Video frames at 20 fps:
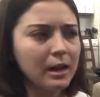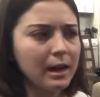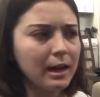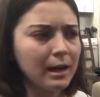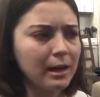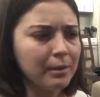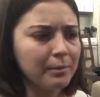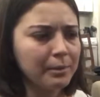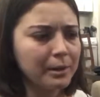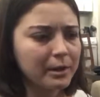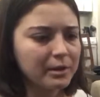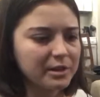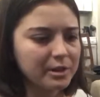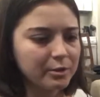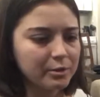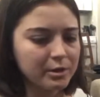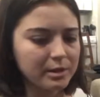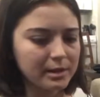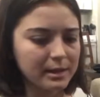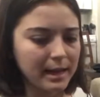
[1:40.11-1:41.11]
but also
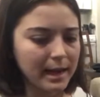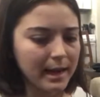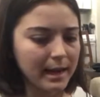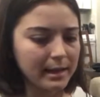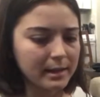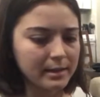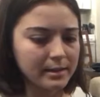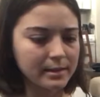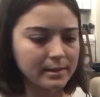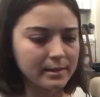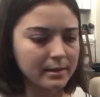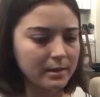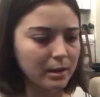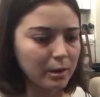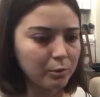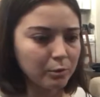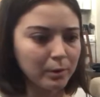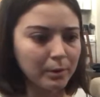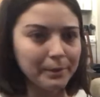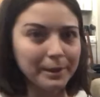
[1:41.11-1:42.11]
just as
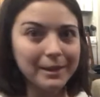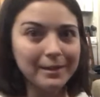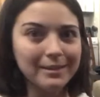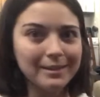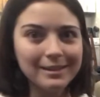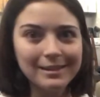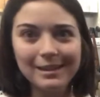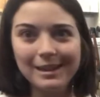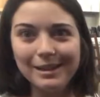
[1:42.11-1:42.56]
a woman